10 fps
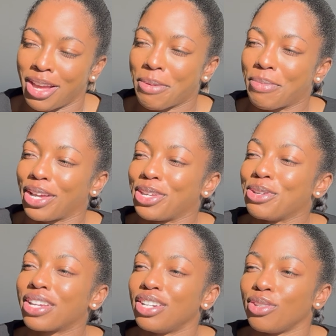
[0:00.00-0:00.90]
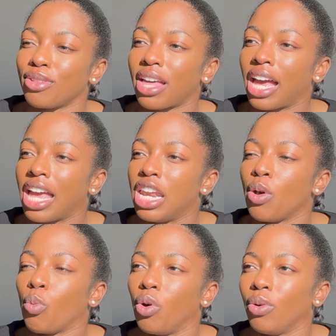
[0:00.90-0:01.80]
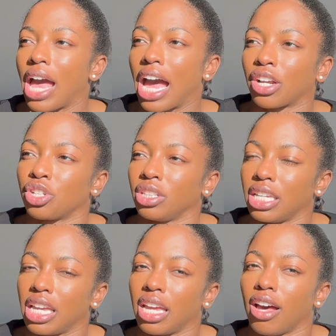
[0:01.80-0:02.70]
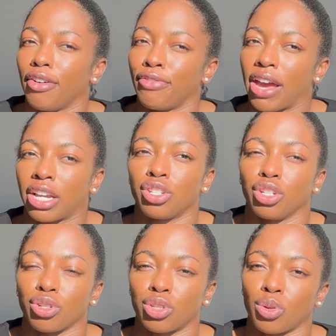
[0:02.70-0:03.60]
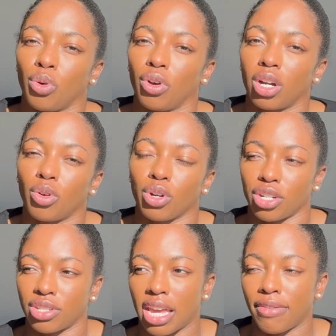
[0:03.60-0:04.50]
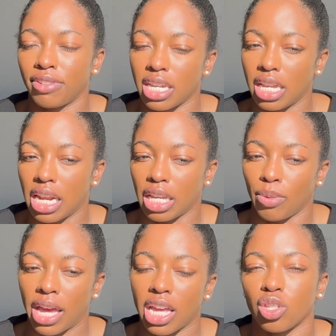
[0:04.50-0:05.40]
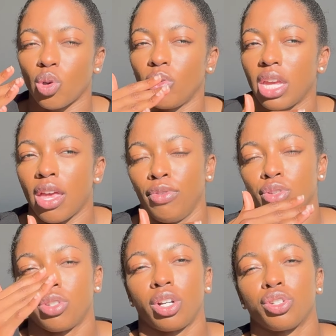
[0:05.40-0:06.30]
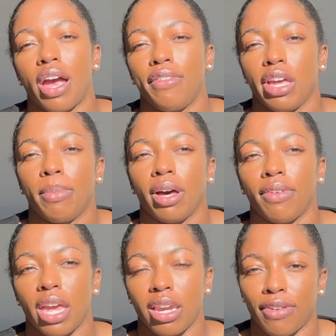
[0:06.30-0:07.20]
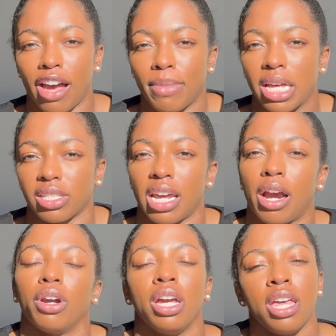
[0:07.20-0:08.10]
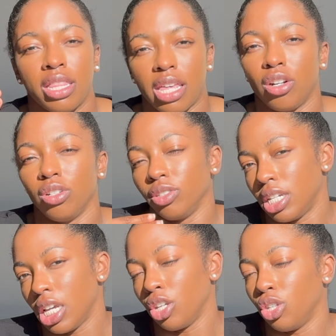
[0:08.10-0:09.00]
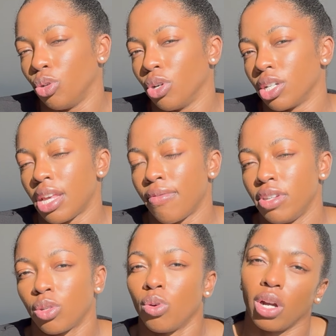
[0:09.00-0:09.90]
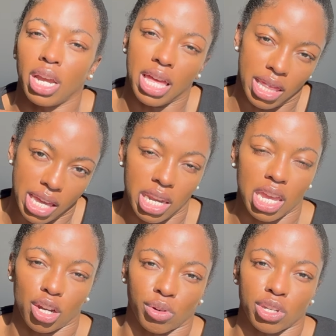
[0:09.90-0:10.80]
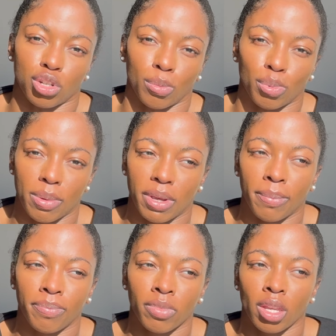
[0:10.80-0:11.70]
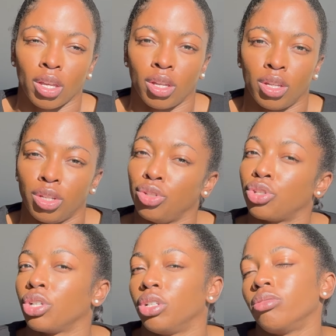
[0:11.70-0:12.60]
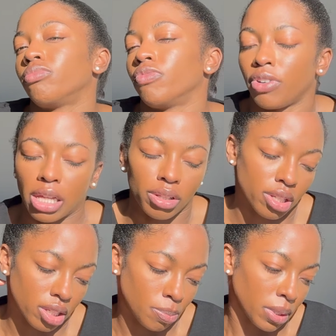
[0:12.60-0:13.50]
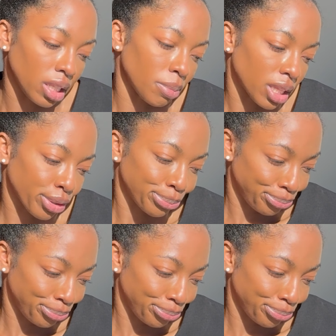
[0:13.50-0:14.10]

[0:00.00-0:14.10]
but you can do that and it won't actually affect your score or your safety in any way. It's only if you start driving above 85 miles an hour that it'll ding your safety score and then increase your premium. You should follow the speed limit though.